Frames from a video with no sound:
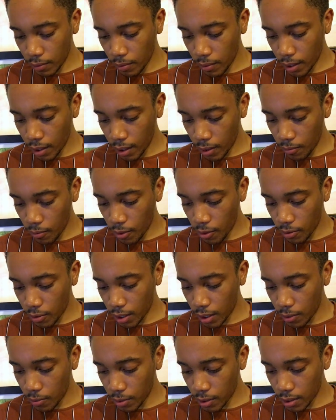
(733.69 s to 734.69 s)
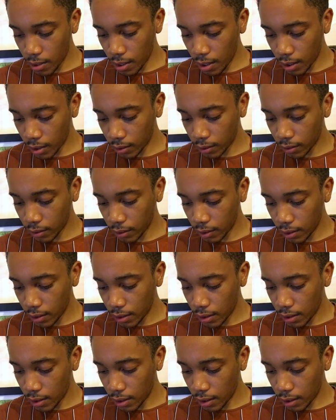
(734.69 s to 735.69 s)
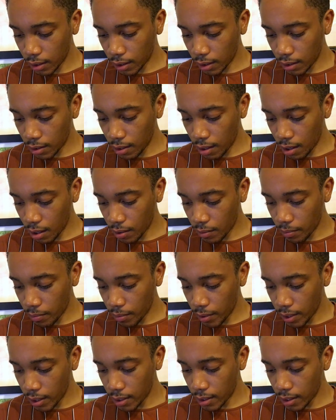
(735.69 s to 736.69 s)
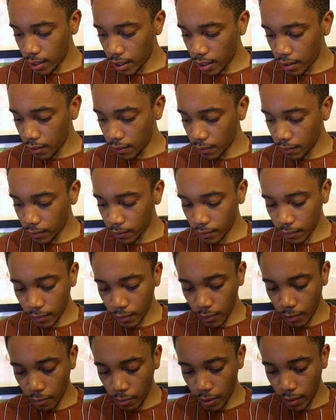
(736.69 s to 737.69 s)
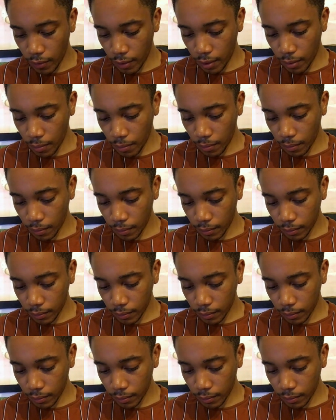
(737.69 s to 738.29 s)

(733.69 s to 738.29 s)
When I woke, he was gone, and the dog bracelet with him.